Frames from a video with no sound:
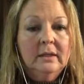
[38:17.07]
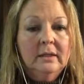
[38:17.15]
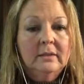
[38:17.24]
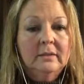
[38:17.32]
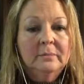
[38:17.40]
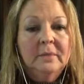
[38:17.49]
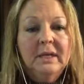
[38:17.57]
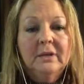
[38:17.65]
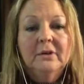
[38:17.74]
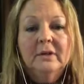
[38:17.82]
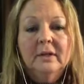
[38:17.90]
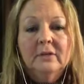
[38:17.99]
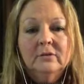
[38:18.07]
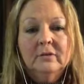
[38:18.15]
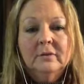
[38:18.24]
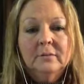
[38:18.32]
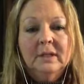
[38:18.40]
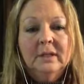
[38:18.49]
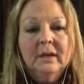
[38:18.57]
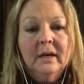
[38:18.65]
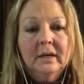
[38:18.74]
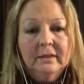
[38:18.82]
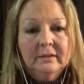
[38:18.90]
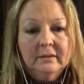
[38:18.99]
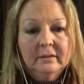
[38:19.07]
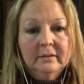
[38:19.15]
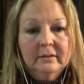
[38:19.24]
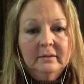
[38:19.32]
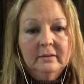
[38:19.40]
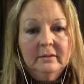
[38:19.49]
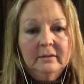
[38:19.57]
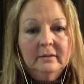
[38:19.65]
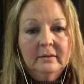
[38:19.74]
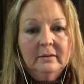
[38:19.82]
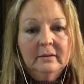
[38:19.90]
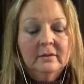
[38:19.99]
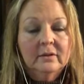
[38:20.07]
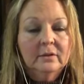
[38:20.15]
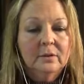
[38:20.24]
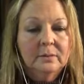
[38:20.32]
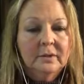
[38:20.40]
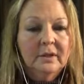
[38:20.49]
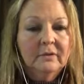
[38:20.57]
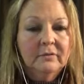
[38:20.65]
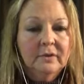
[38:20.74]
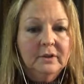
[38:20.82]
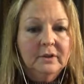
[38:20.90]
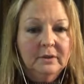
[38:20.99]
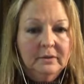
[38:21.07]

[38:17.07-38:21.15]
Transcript: So pique your interest because it's an opening for you.